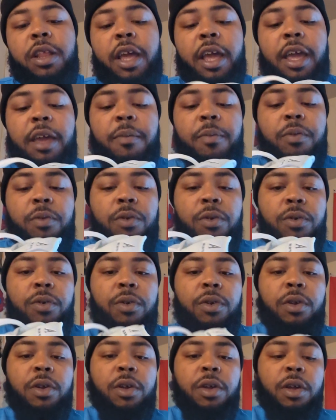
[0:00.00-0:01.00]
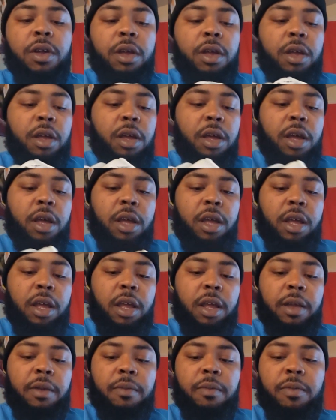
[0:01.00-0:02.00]
the April.
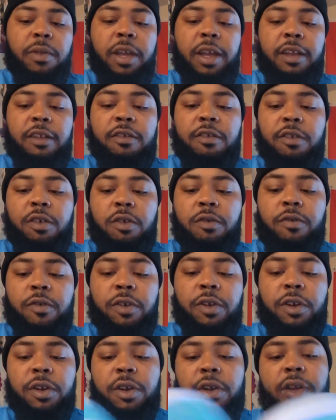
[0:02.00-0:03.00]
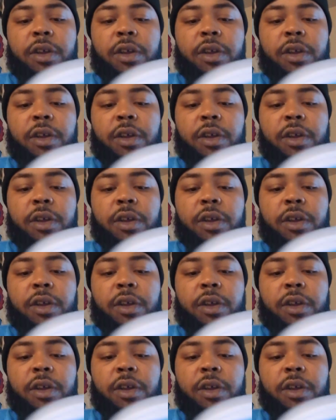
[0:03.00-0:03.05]
That silver.